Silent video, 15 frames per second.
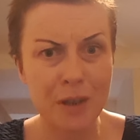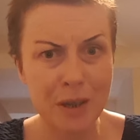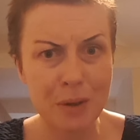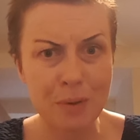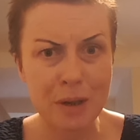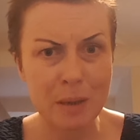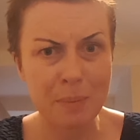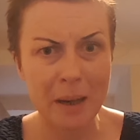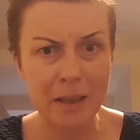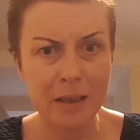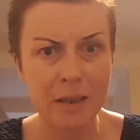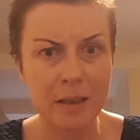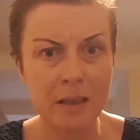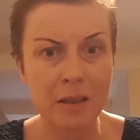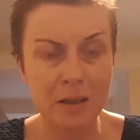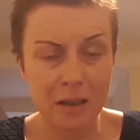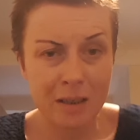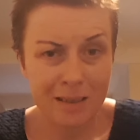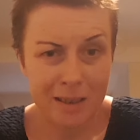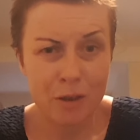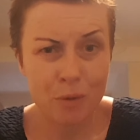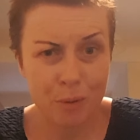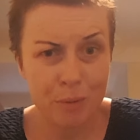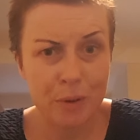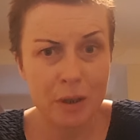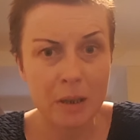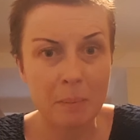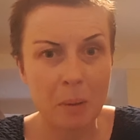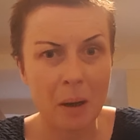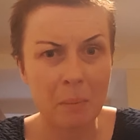disrespected and
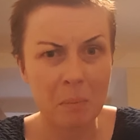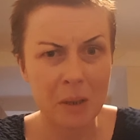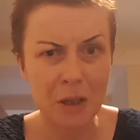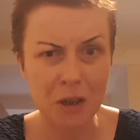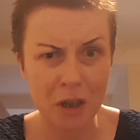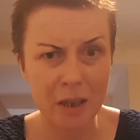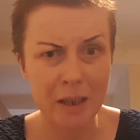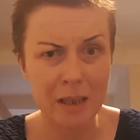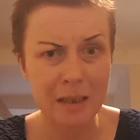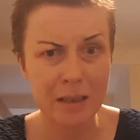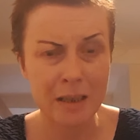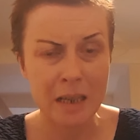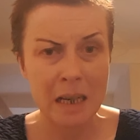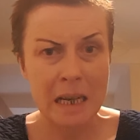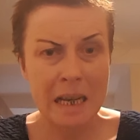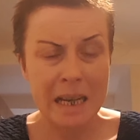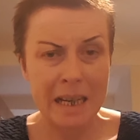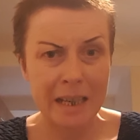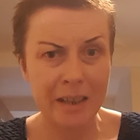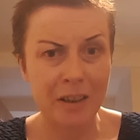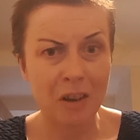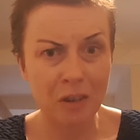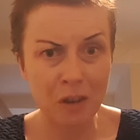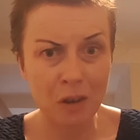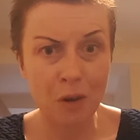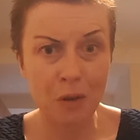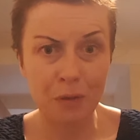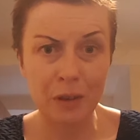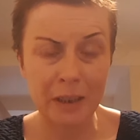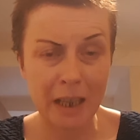intruded upon my child in an
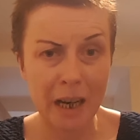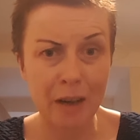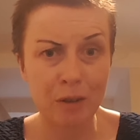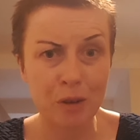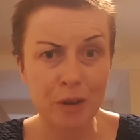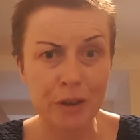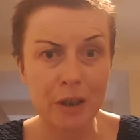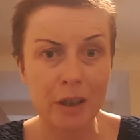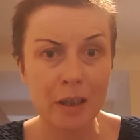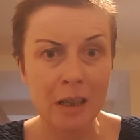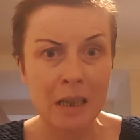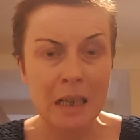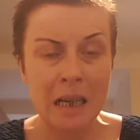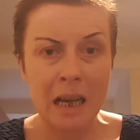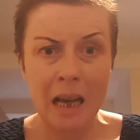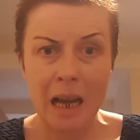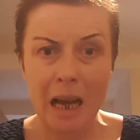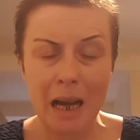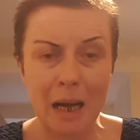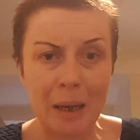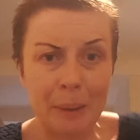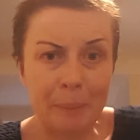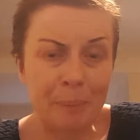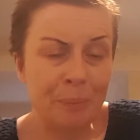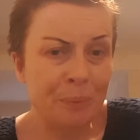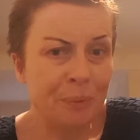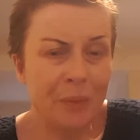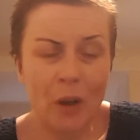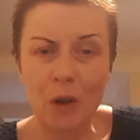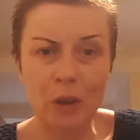unlawful care order,
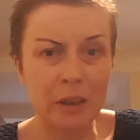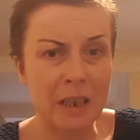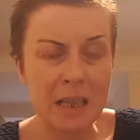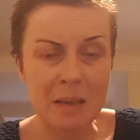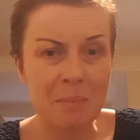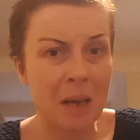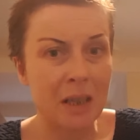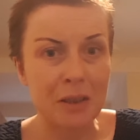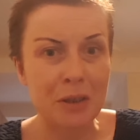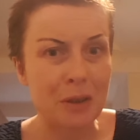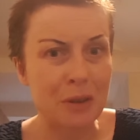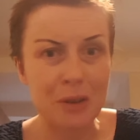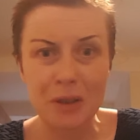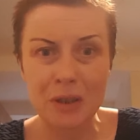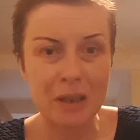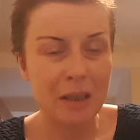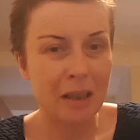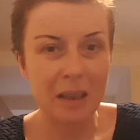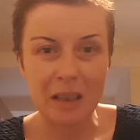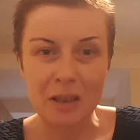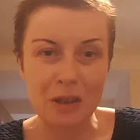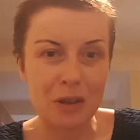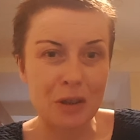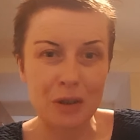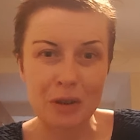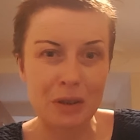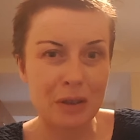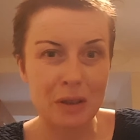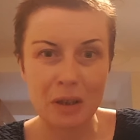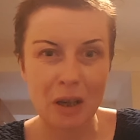all these matters, it's
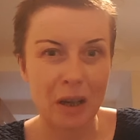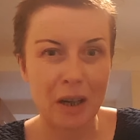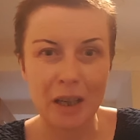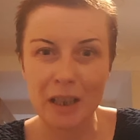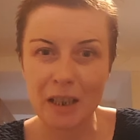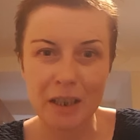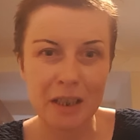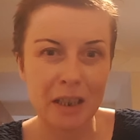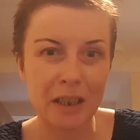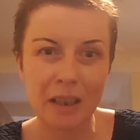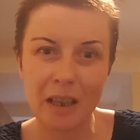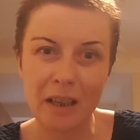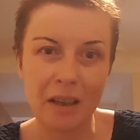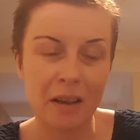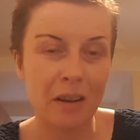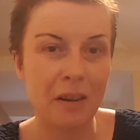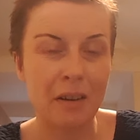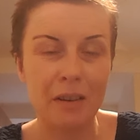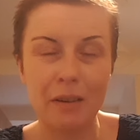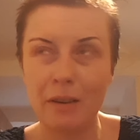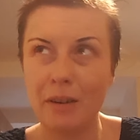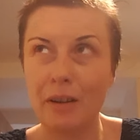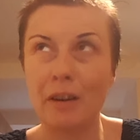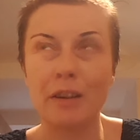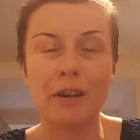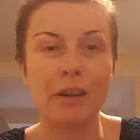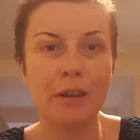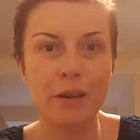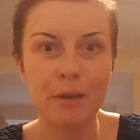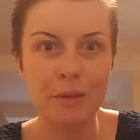just highlighting a
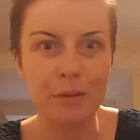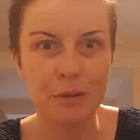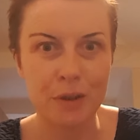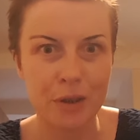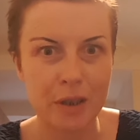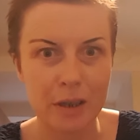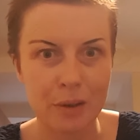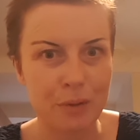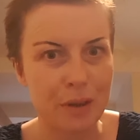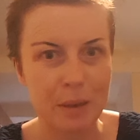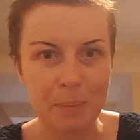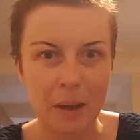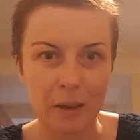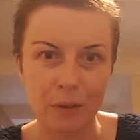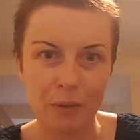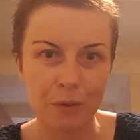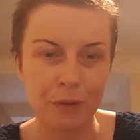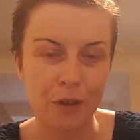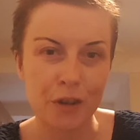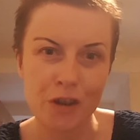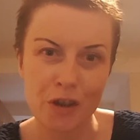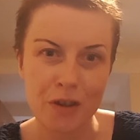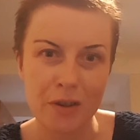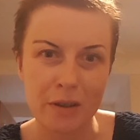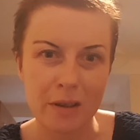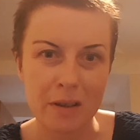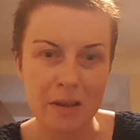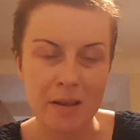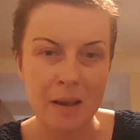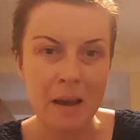huge disrespect for
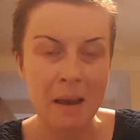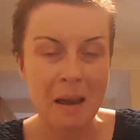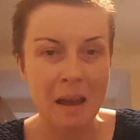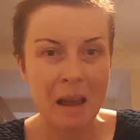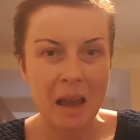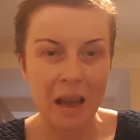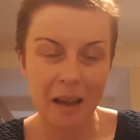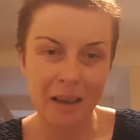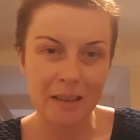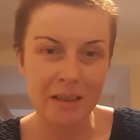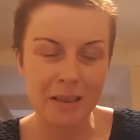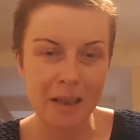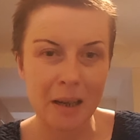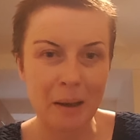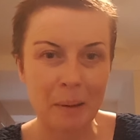justice. And